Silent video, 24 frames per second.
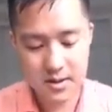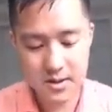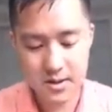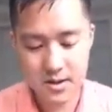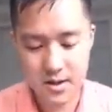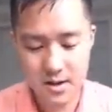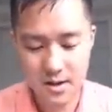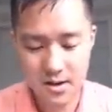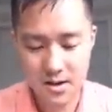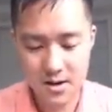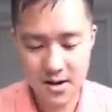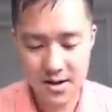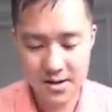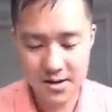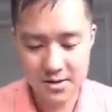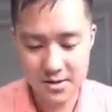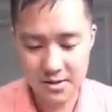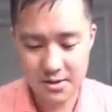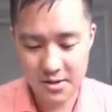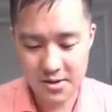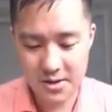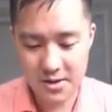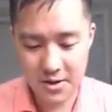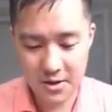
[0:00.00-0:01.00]
Alright, so
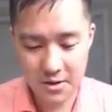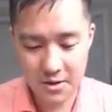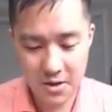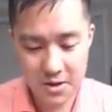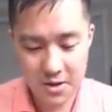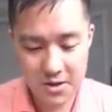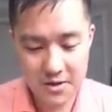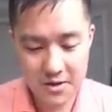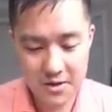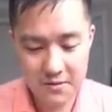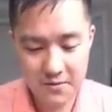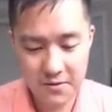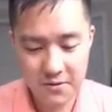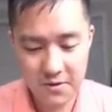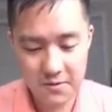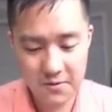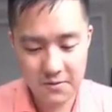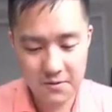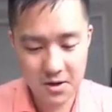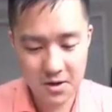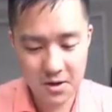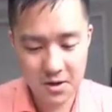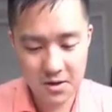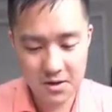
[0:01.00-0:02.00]
let's see, Crushing
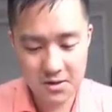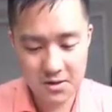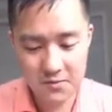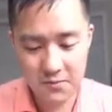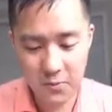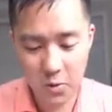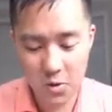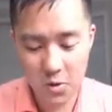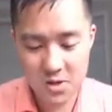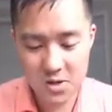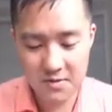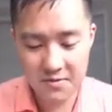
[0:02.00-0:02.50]
Footfalls, Force of